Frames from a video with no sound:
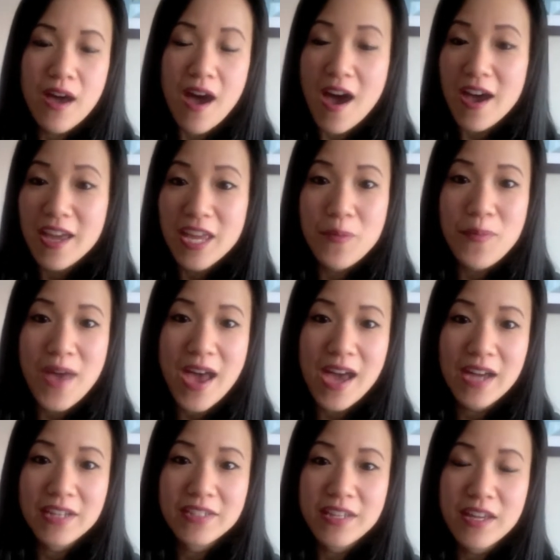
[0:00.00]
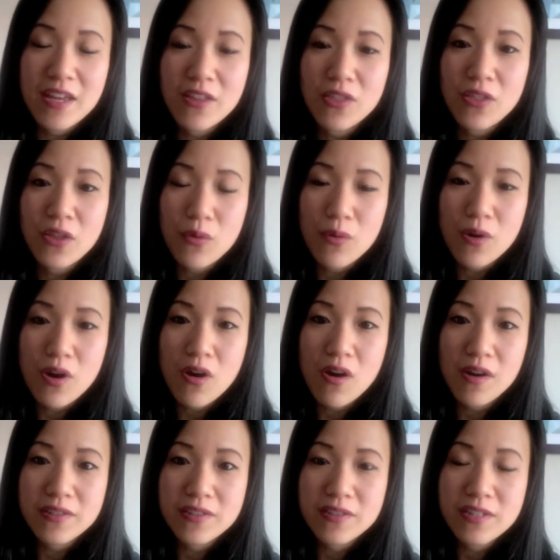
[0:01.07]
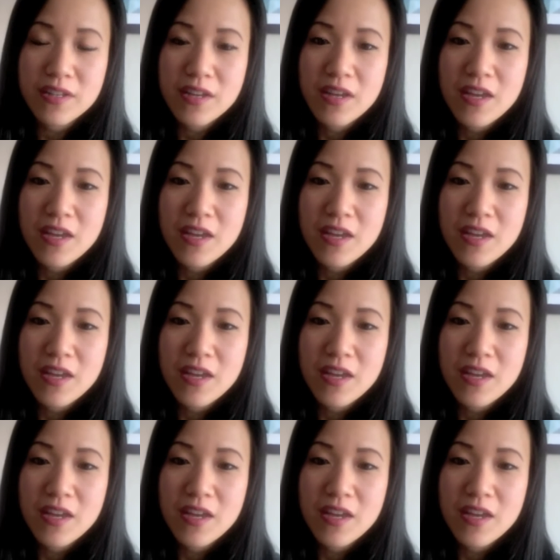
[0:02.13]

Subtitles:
high impact and low cost.